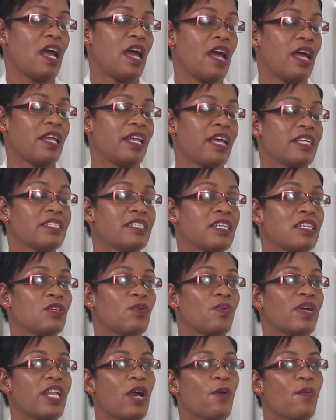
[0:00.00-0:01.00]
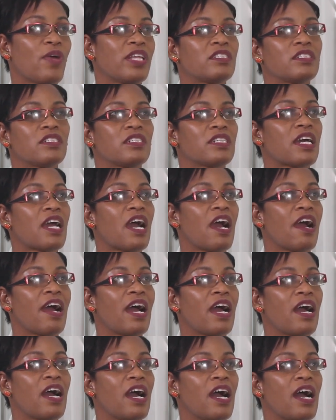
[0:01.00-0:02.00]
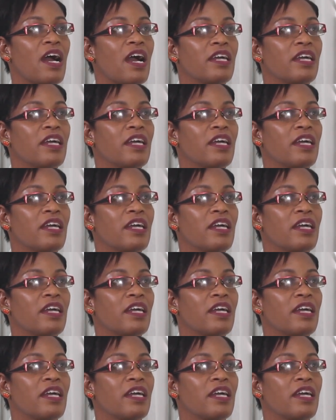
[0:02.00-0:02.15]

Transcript: And I tell you, when I went into the car,